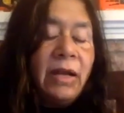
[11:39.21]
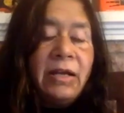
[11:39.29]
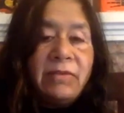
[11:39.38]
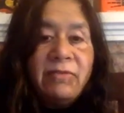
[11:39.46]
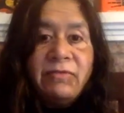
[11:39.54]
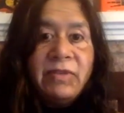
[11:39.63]
And
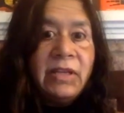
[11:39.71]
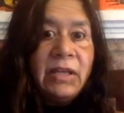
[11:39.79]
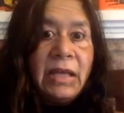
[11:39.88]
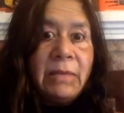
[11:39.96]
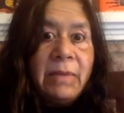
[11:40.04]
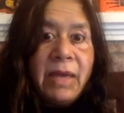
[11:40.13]
even within
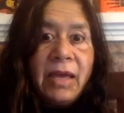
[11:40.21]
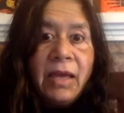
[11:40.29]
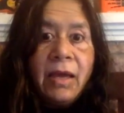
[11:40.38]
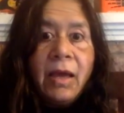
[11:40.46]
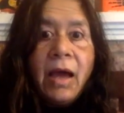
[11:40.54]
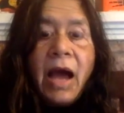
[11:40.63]
eBay,
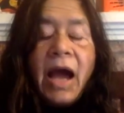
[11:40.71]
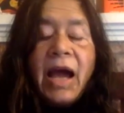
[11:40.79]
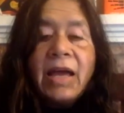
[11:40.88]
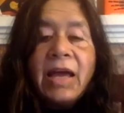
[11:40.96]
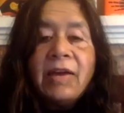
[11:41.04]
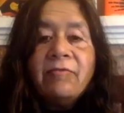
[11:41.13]

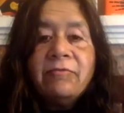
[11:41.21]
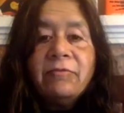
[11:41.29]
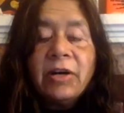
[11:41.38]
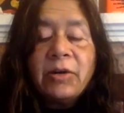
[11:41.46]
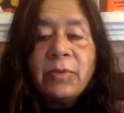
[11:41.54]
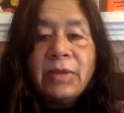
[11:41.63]
I've
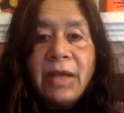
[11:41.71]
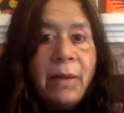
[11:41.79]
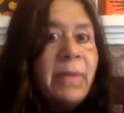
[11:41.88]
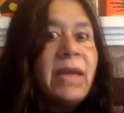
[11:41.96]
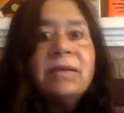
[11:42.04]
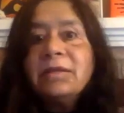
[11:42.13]
worked with
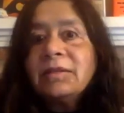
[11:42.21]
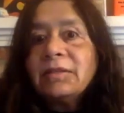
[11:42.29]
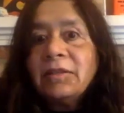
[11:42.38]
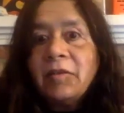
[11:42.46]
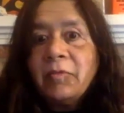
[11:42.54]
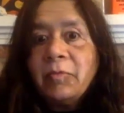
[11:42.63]
amazing
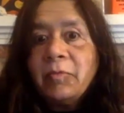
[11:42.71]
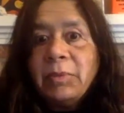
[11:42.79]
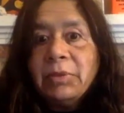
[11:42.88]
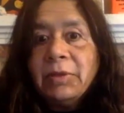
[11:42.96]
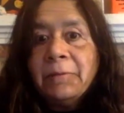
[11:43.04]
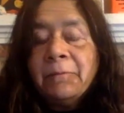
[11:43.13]
set of
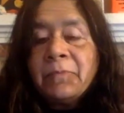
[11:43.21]
people,